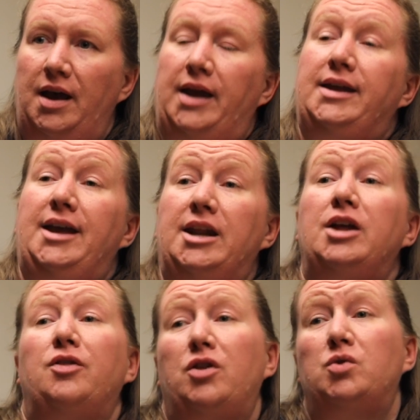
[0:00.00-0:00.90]
and
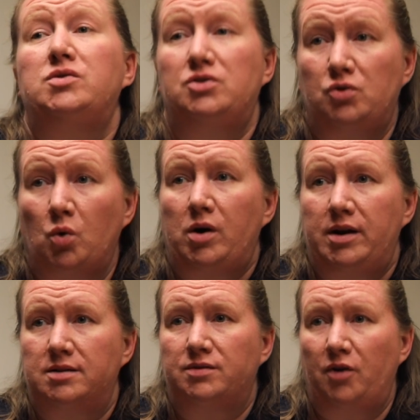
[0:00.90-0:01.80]
getting those
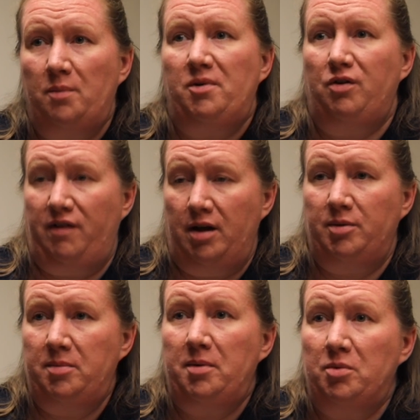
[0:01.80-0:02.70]
stories from their
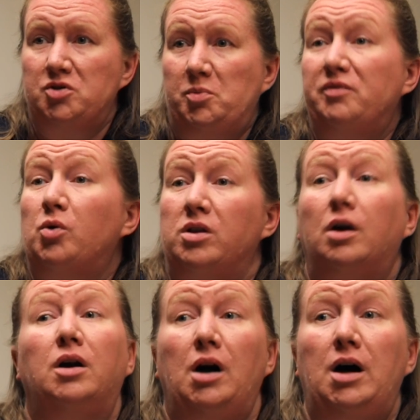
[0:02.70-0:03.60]
family members before
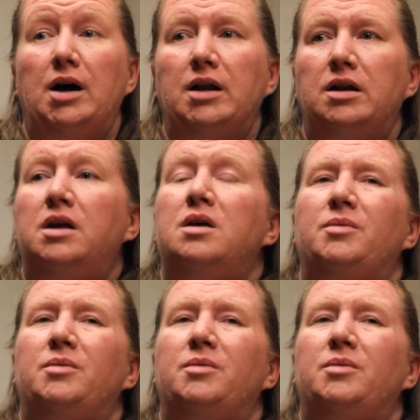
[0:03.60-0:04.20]
they're gone.